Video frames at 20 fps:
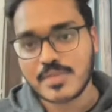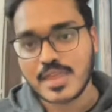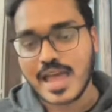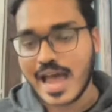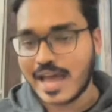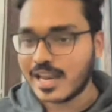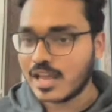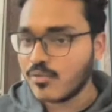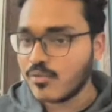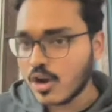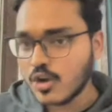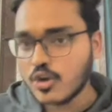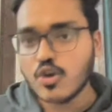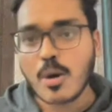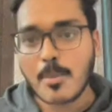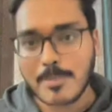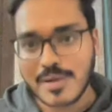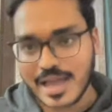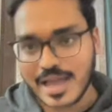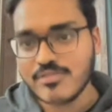and I want to
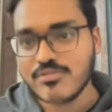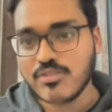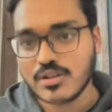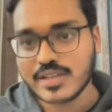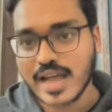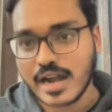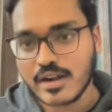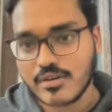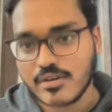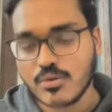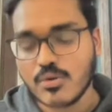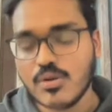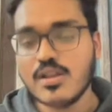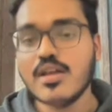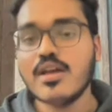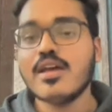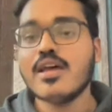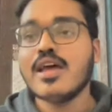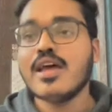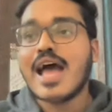apply for that role,
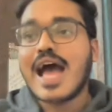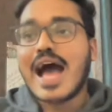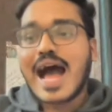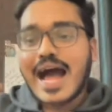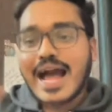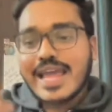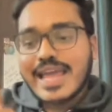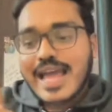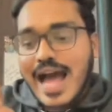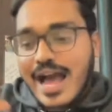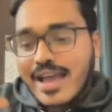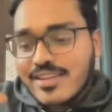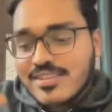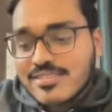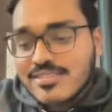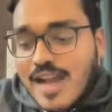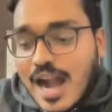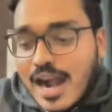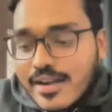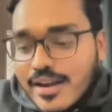I
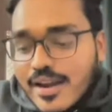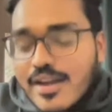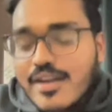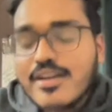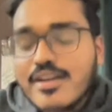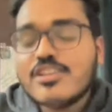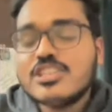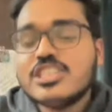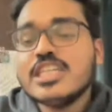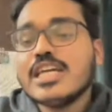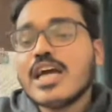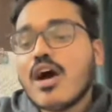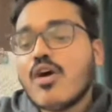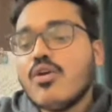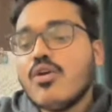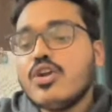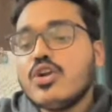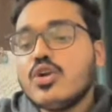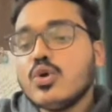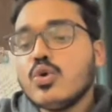started reaching
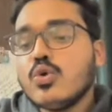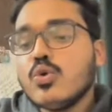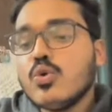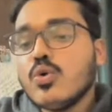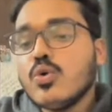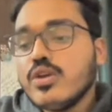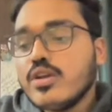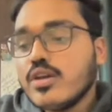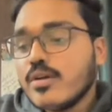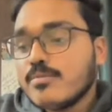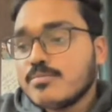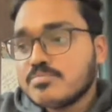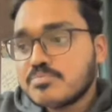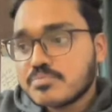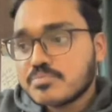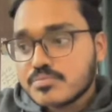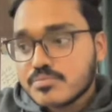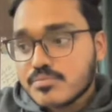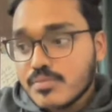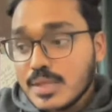out to
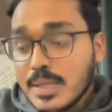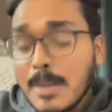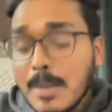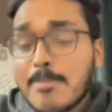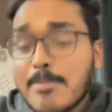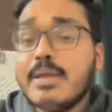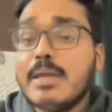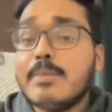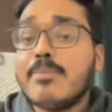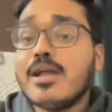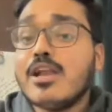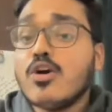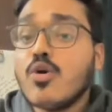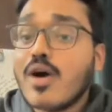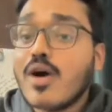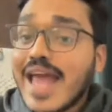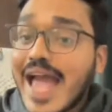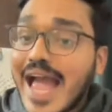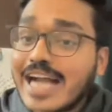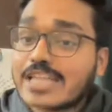people who are
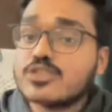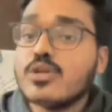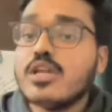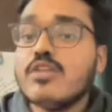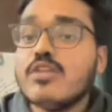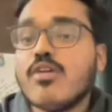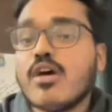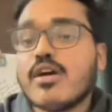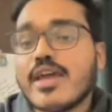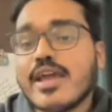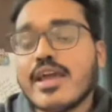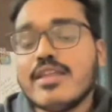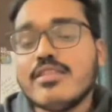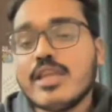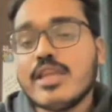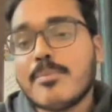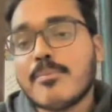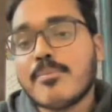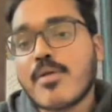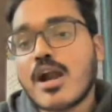actually working in the
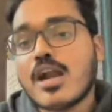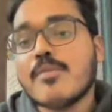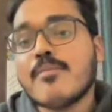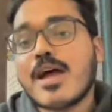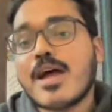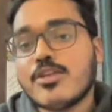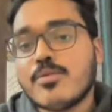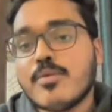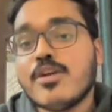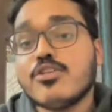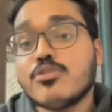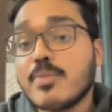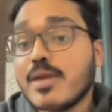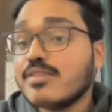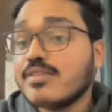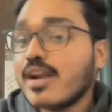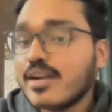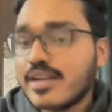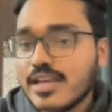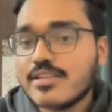product management space
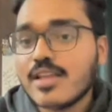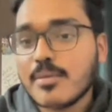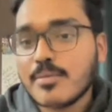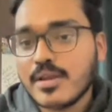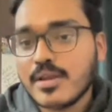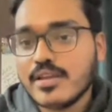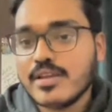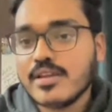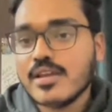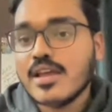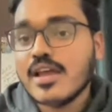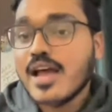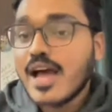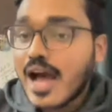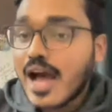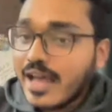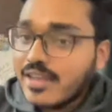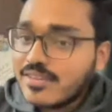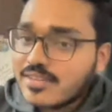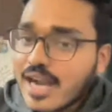at Kitabeli. I
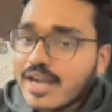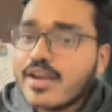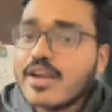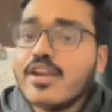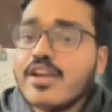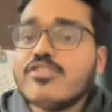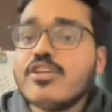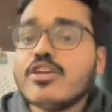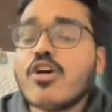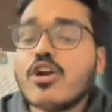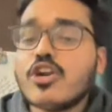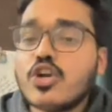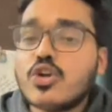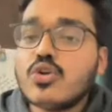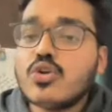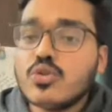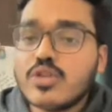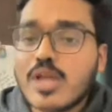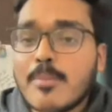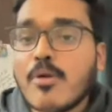started reaching out to
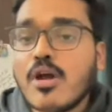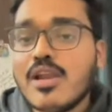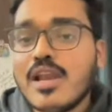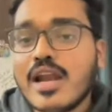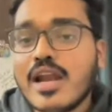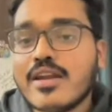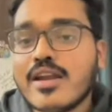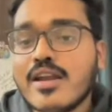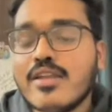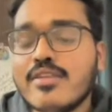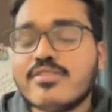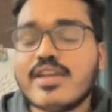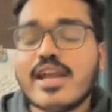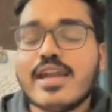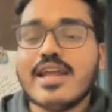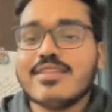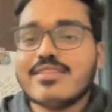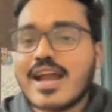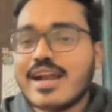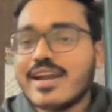them on LinkedIn and stating
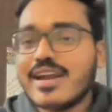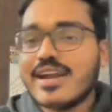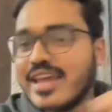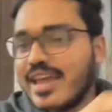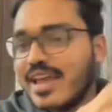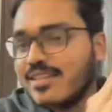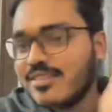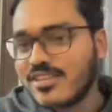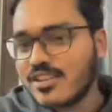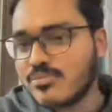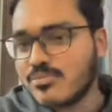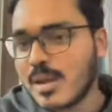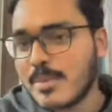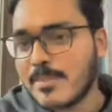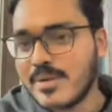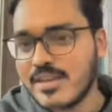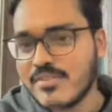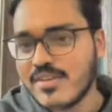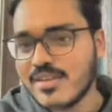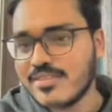that, hey, this is my
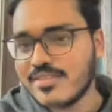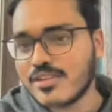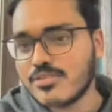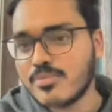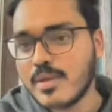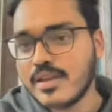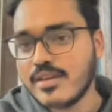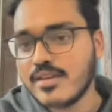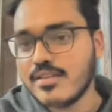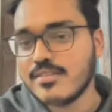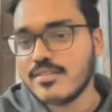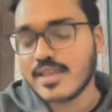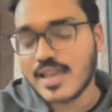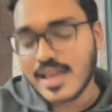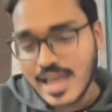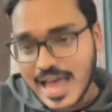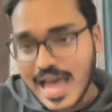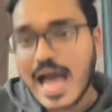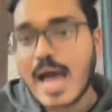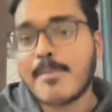previous experience.
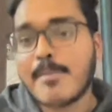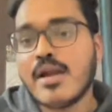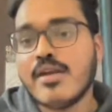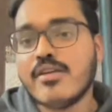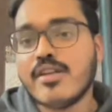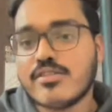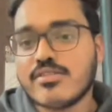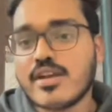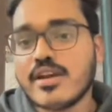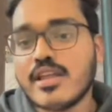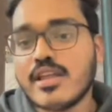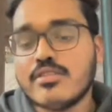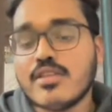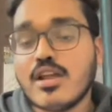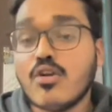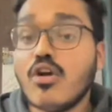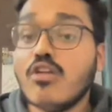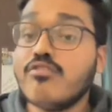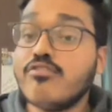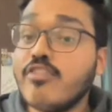I'm interested in the
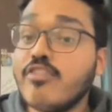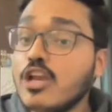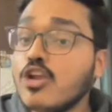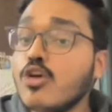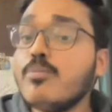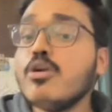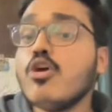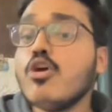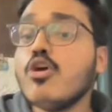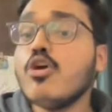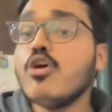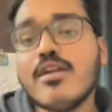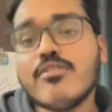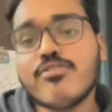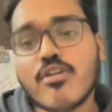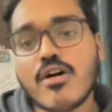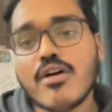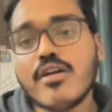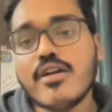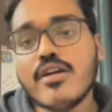role. Will you be
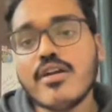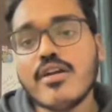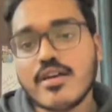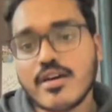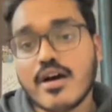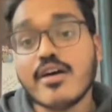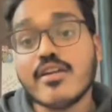open for